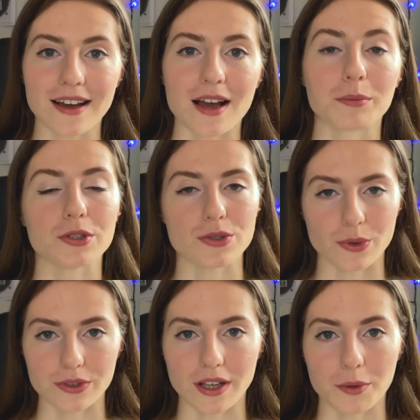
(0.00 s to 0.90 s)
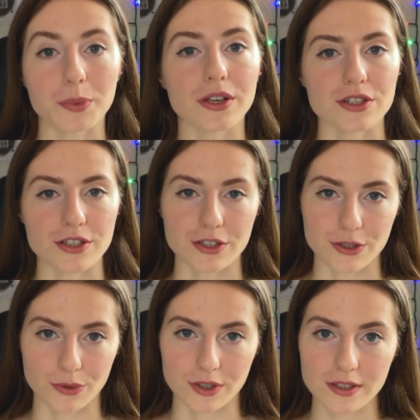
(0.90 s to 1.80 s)
I'm a third year PhD
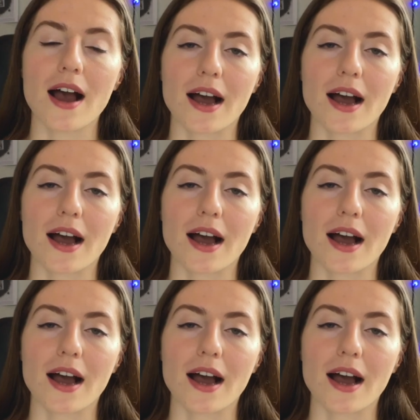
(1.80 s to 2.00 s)
student.